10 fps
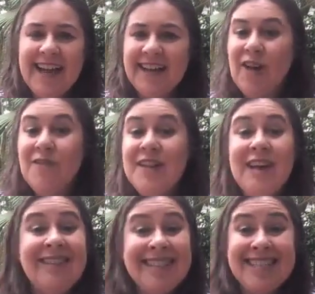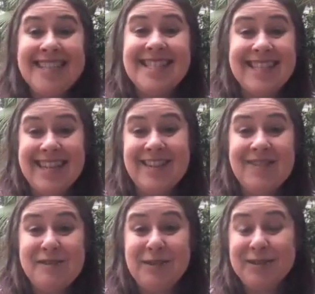and I've never seen this
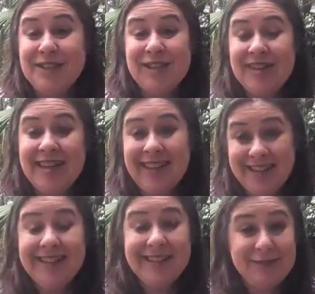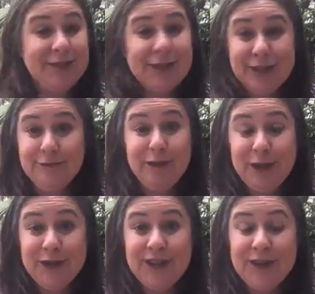anywhere else, so it was just
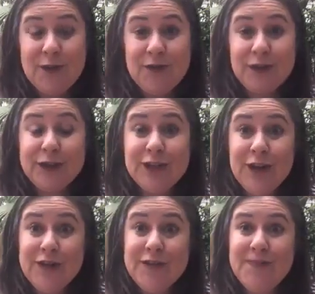purely all for show,